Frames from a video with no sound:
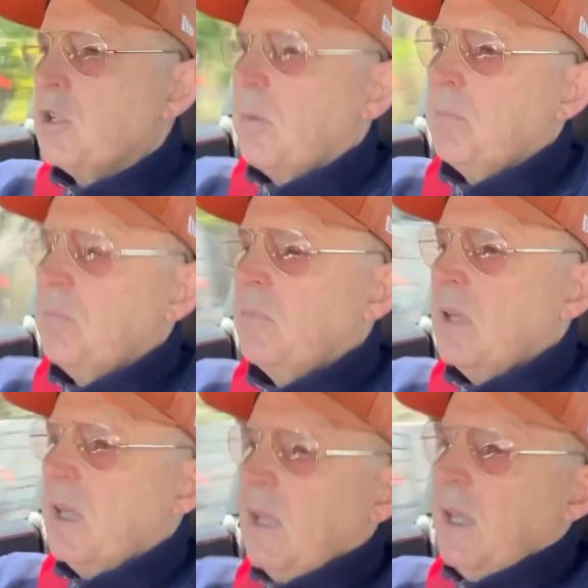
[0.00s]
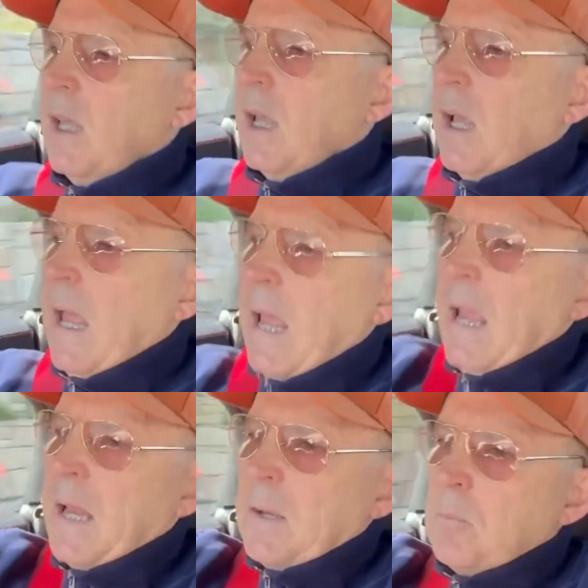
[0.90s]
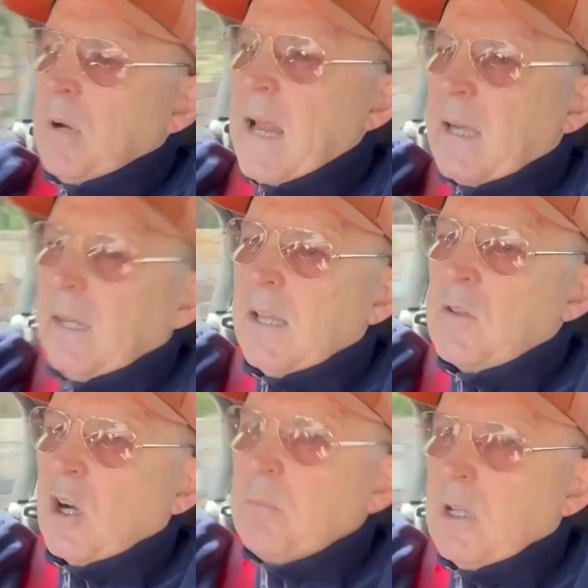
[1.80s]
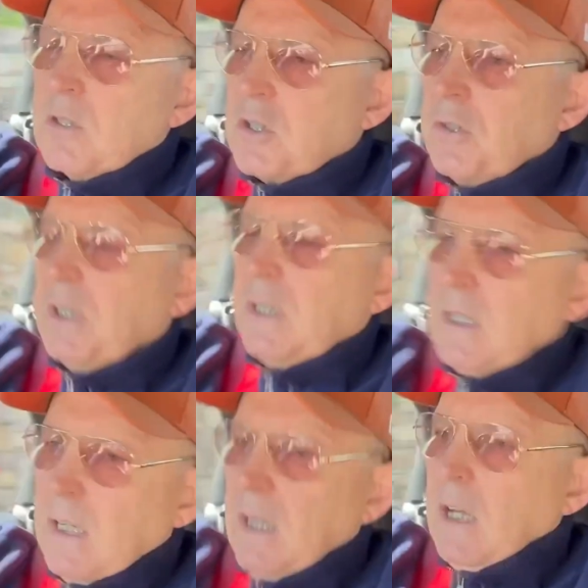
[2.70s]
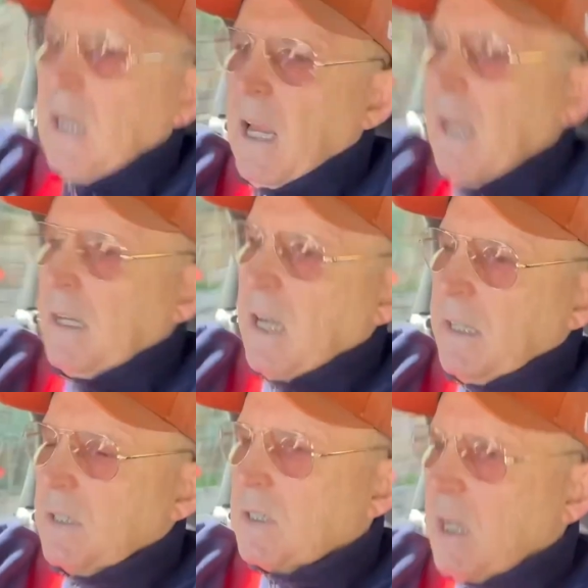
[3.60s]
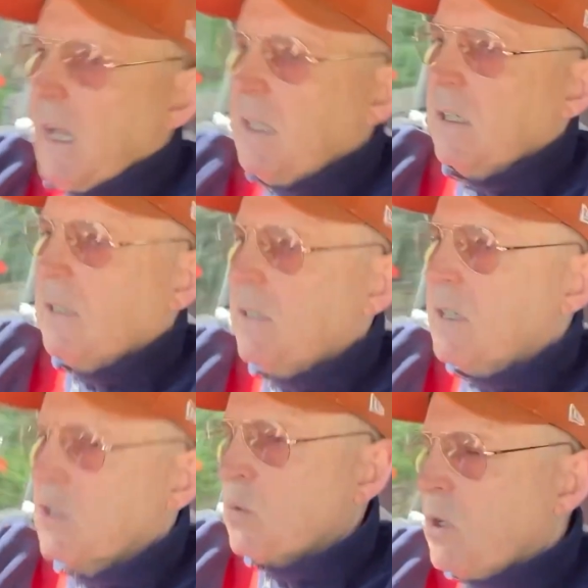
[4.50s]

top and black leather upholstery, and I decided this